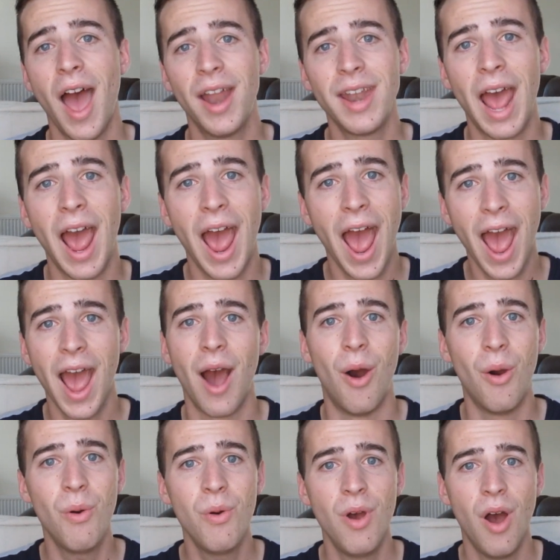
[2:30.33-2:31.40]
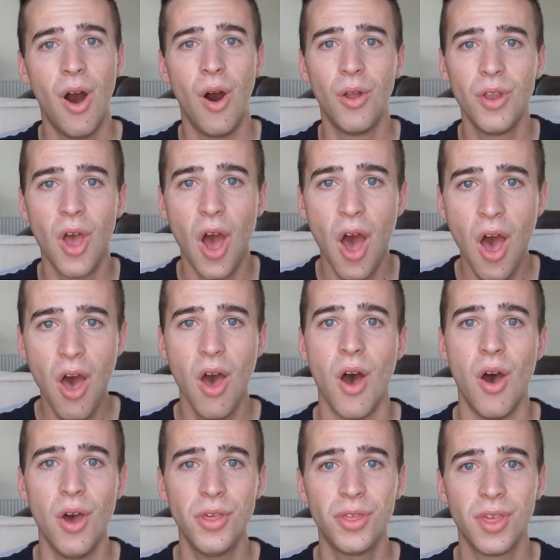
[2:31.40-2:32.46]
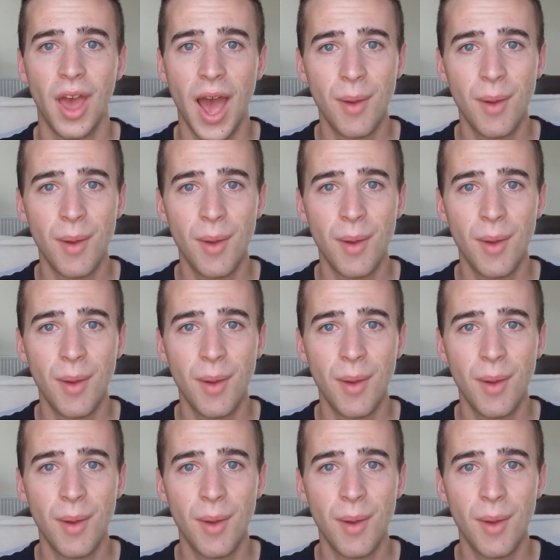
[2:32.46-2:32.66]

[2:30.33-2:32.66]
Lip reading: and how on earth